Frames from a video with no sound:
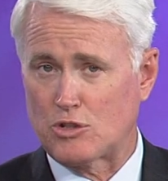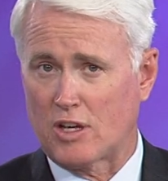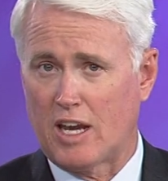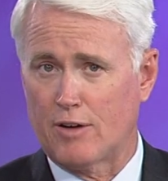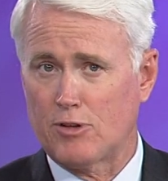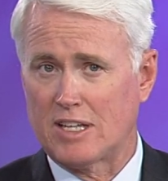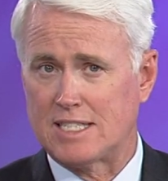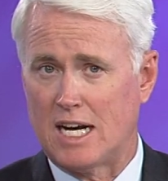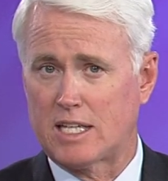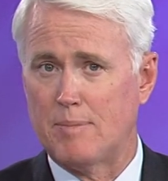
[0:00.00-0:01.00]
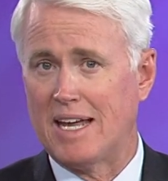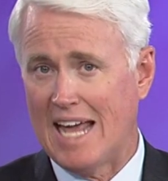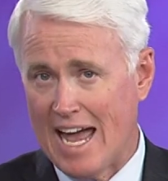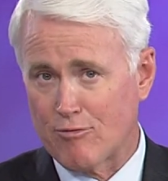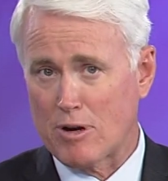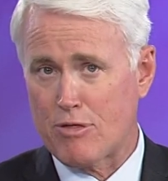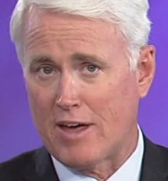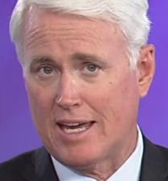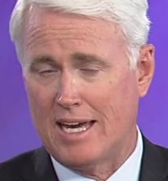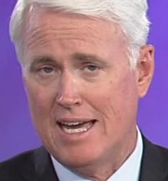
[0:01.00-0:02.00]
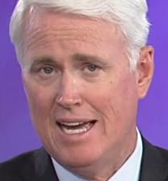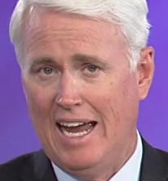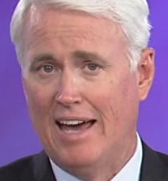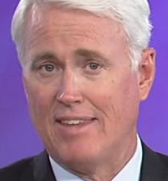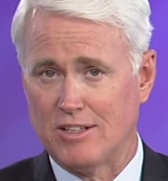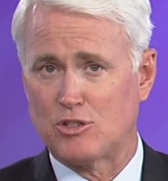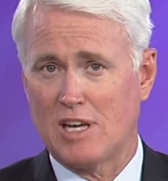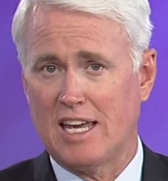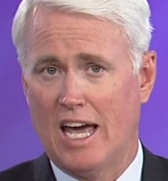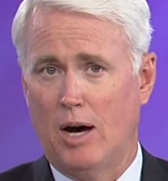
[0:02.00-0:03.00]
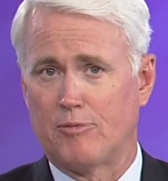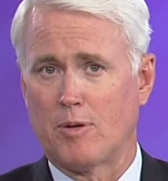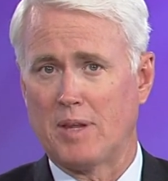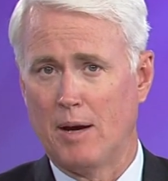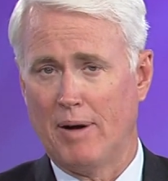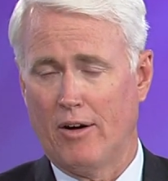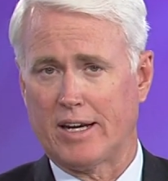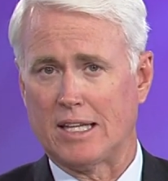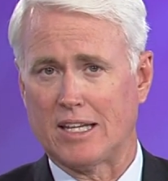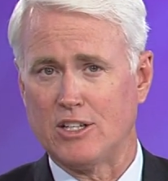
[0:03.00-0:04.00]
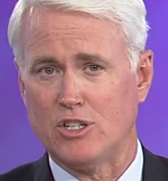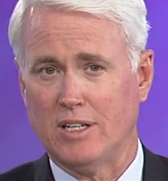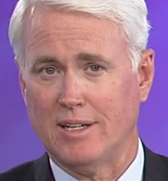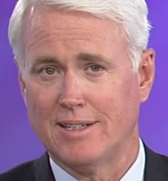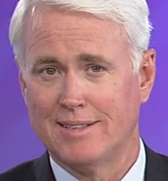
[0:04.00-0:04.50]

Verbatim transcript: is to carefully document everything and then seek help from the American Legion.